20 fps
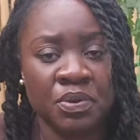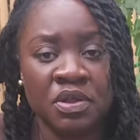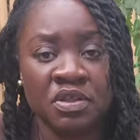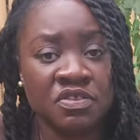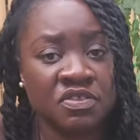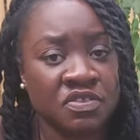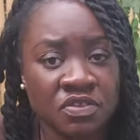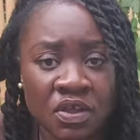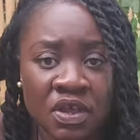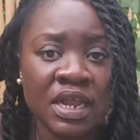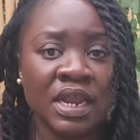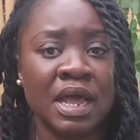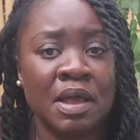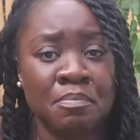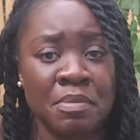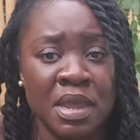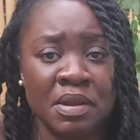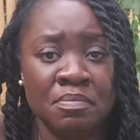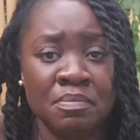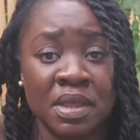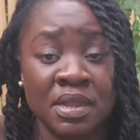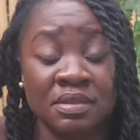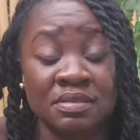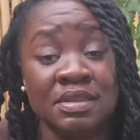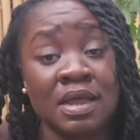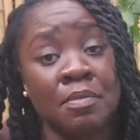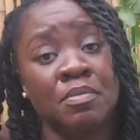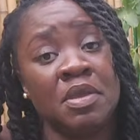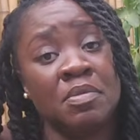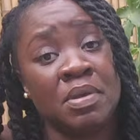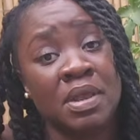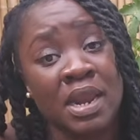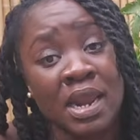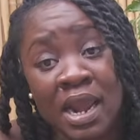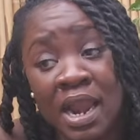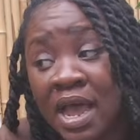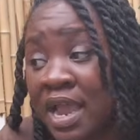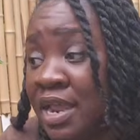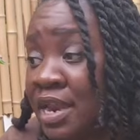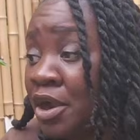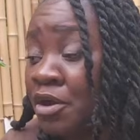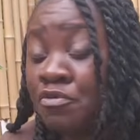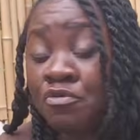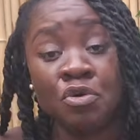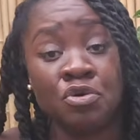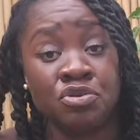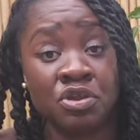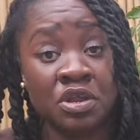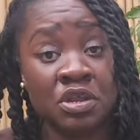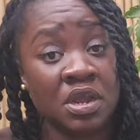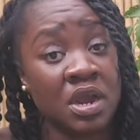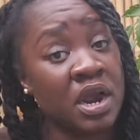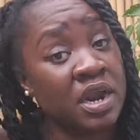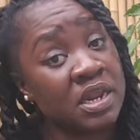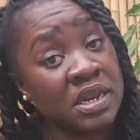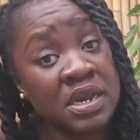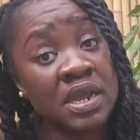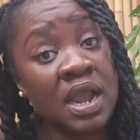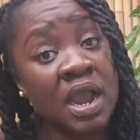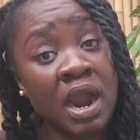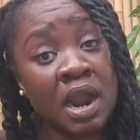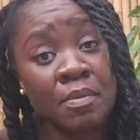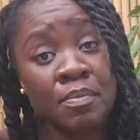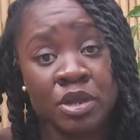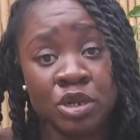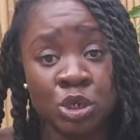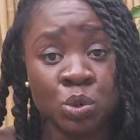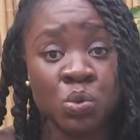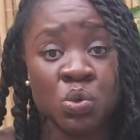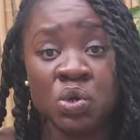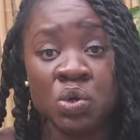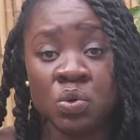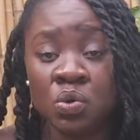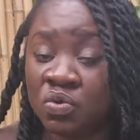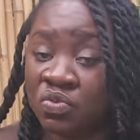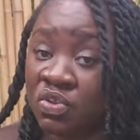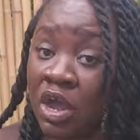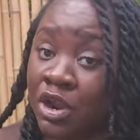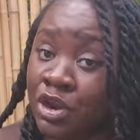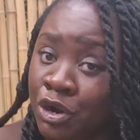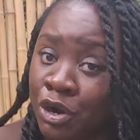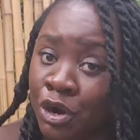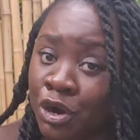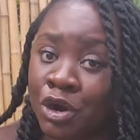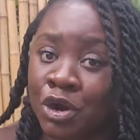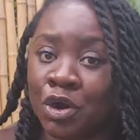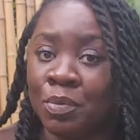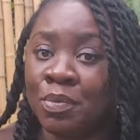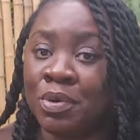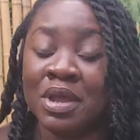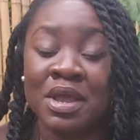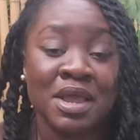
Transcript: soil amendments that may be lying around your yard, in the garbage, who knows, on the curb.